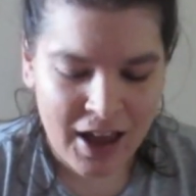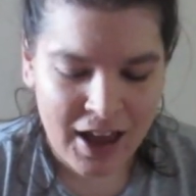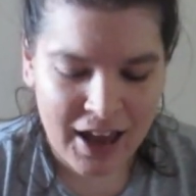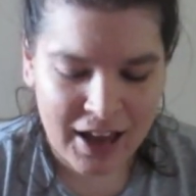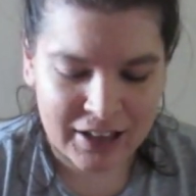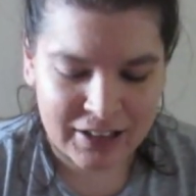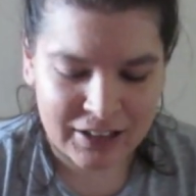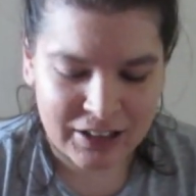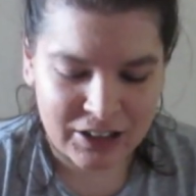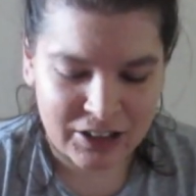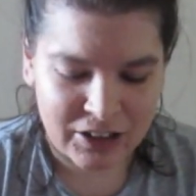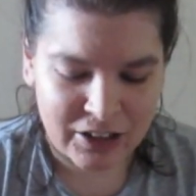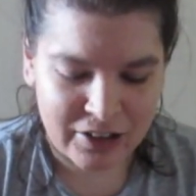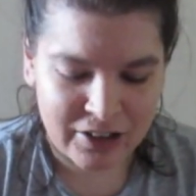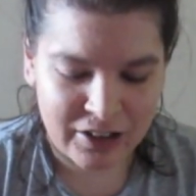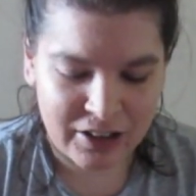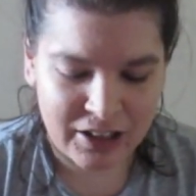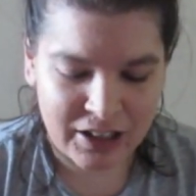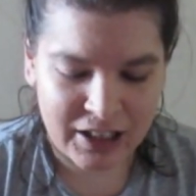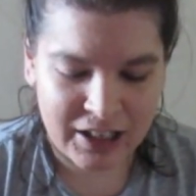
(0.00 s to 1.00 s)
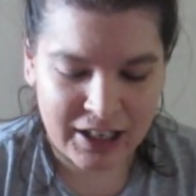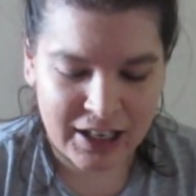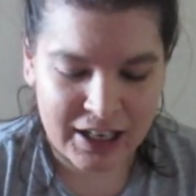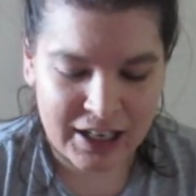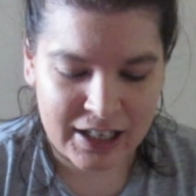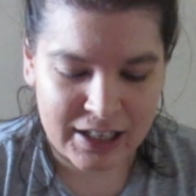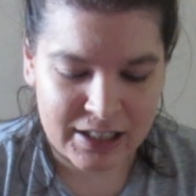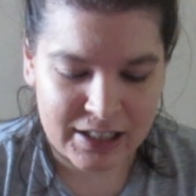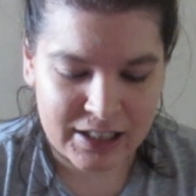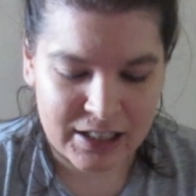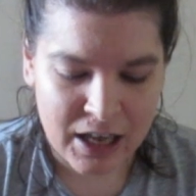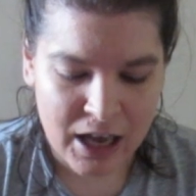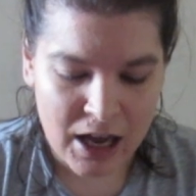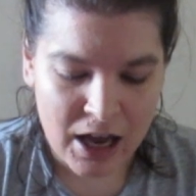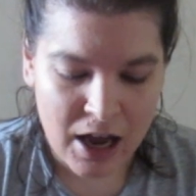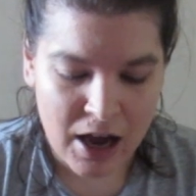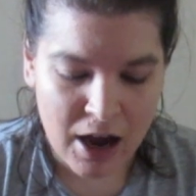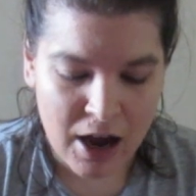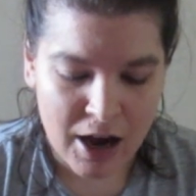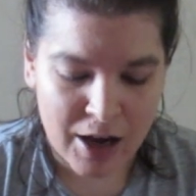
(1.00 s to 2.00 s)
And another thing is,
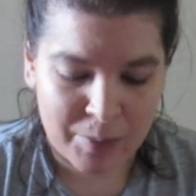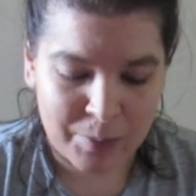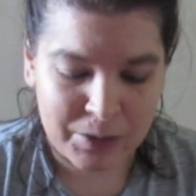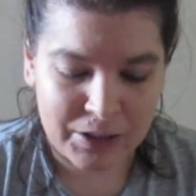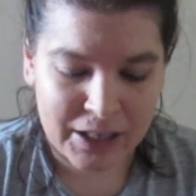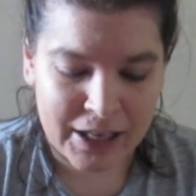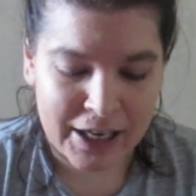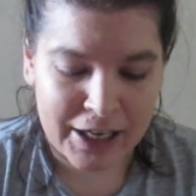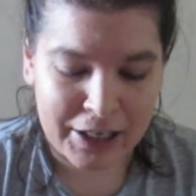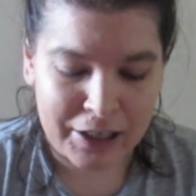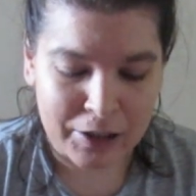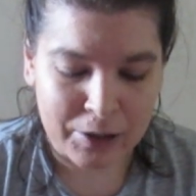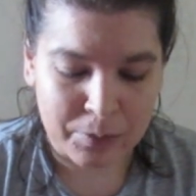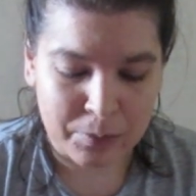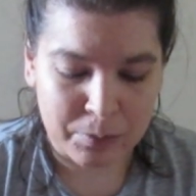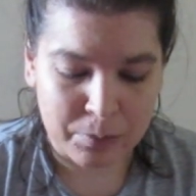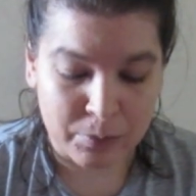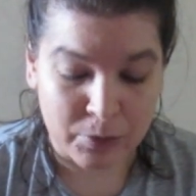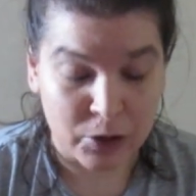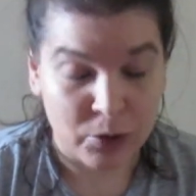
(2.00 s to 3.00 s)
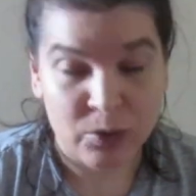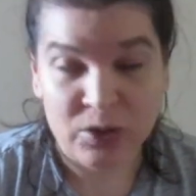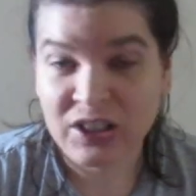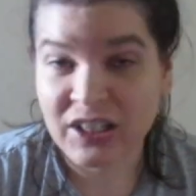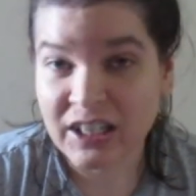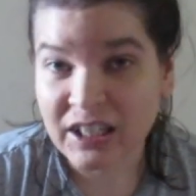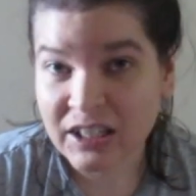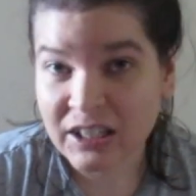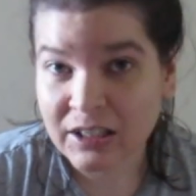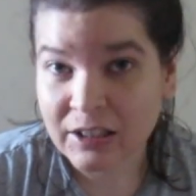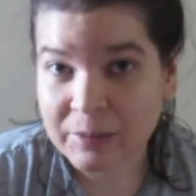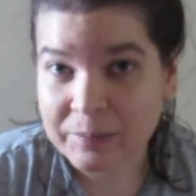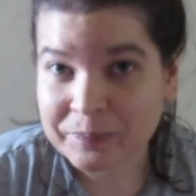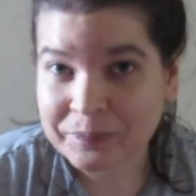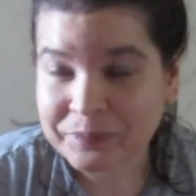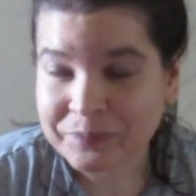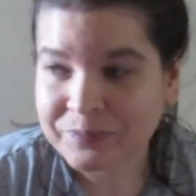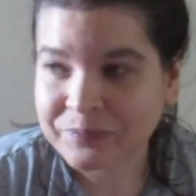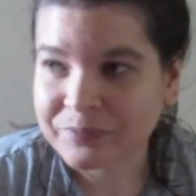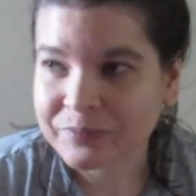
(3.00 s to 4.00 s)
I play music,
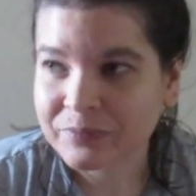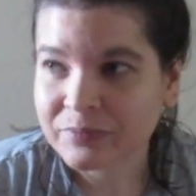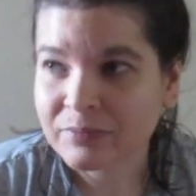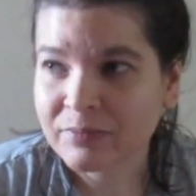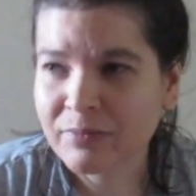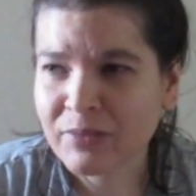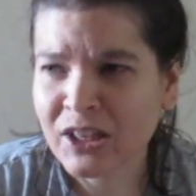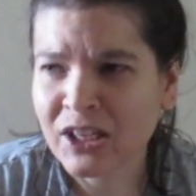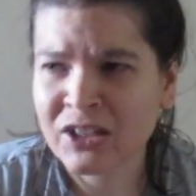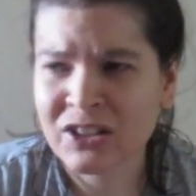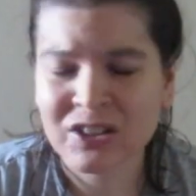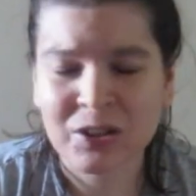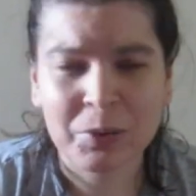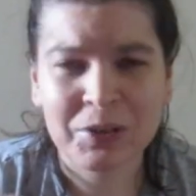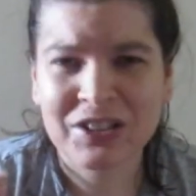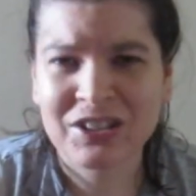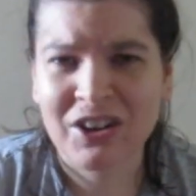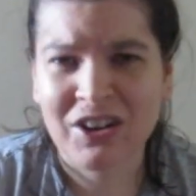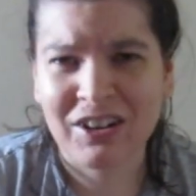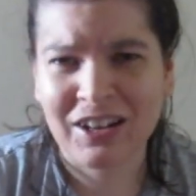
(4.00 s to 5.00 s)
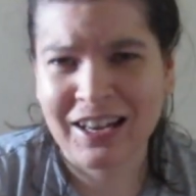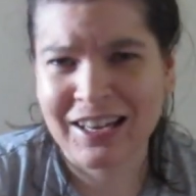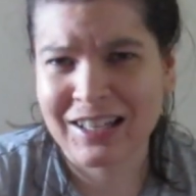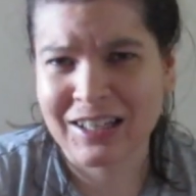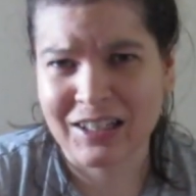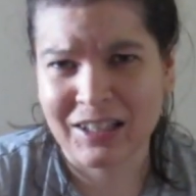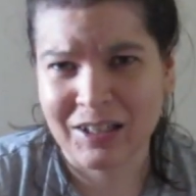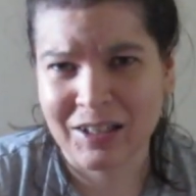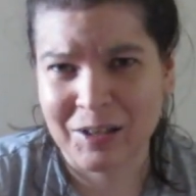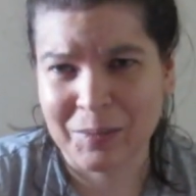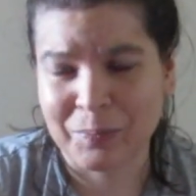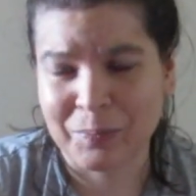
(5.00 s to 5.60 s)
so it's not like an